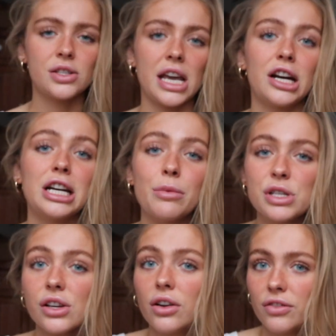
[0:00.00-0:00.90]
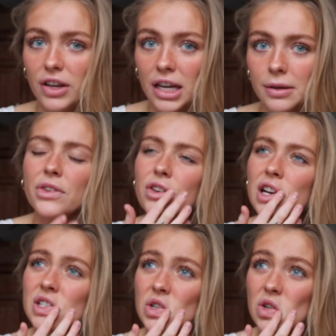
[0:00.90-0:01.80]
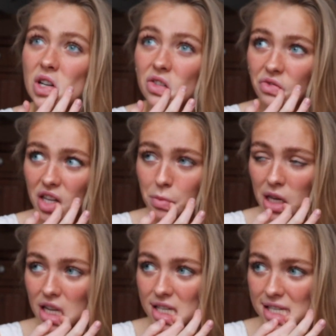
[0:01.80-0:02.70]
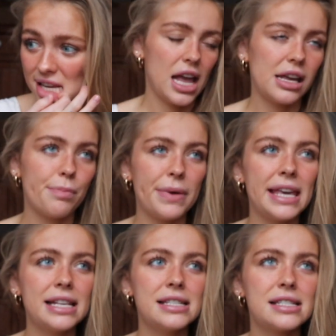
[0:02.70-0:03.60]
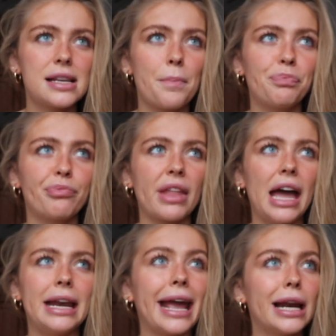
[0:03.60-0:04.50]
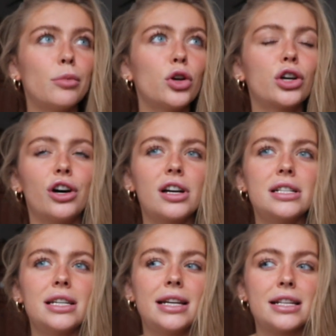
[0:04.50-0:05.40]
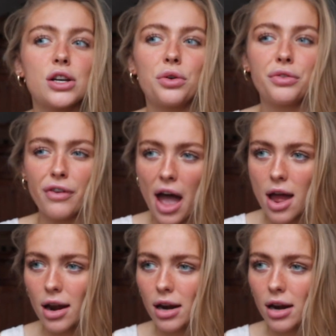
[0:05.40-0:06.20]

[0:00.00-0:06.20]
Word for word: So yeah, her name is Confit. If you guys don't know what Confit means, it means an animal cooked in its own fat.